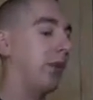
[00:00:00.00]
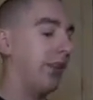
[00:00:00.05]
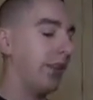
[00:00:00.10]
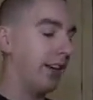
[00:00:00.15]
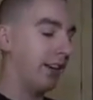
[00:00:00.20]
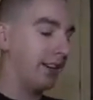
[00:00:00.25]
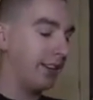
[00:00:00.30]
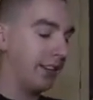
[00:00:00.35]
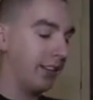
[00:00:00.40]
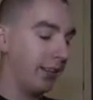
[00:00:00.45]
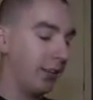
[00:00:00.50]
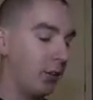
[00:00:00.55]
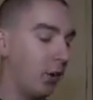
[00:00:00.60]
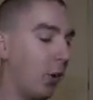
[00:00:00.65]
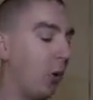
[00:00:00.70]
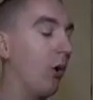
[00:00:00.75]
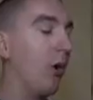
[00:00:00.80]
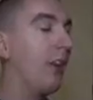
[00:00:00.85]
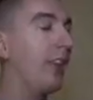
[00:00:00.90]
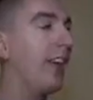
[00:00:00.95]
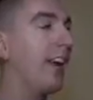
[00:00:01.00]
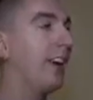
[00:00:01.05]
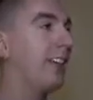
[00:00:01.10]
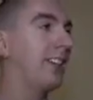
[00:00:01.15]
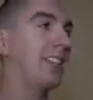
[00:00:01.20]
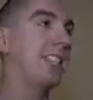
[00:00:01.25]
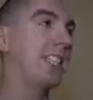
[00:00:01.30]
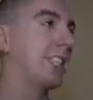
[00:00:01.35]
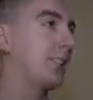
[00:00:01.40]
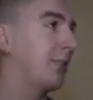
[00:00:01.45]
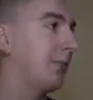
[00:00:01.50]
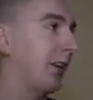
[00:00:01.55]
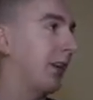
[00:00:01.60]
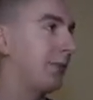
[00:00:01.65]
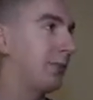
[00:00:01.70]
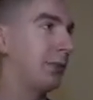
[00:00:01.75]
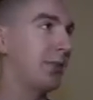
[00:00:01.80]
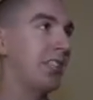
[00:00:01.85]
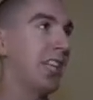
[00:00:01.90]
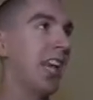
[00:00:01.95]
the core there, the 60
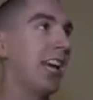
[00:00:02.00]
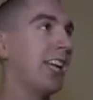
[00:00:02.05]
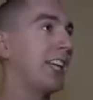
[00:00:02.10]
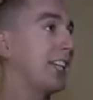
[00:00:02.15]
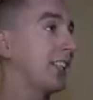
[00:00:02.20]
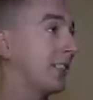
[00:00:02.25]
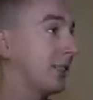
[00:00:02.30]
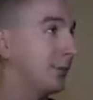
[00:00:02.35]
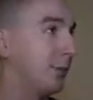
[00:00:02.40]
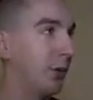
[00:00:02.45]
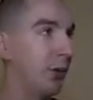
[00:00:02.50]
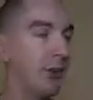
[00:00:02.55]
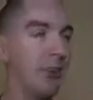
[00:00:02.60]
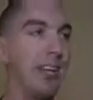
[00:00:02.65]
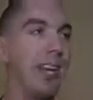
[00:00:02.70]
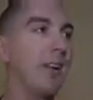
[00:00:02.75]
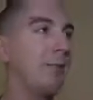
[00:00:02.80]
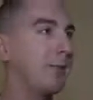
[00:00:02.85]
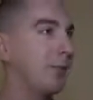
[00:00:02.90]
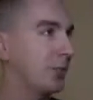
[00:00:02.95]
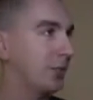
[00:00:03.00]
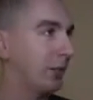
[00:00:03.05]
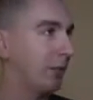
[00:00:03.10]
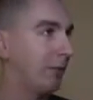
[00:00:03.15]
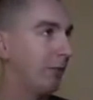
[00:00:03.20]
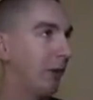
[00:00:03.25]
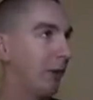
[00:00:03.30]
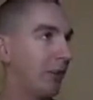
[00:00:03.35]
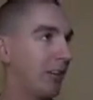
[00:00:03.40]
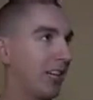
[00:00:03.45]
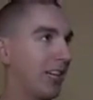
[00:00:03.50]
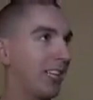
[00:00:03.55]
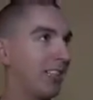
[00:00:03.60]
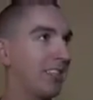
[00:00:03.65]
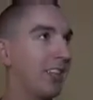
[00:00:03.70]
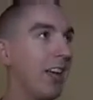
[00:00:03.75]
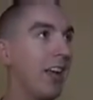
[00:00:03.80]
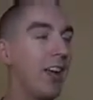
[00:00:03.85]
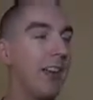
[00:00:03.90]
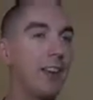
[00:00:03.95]
frames per second, the smooth, the infantry focus,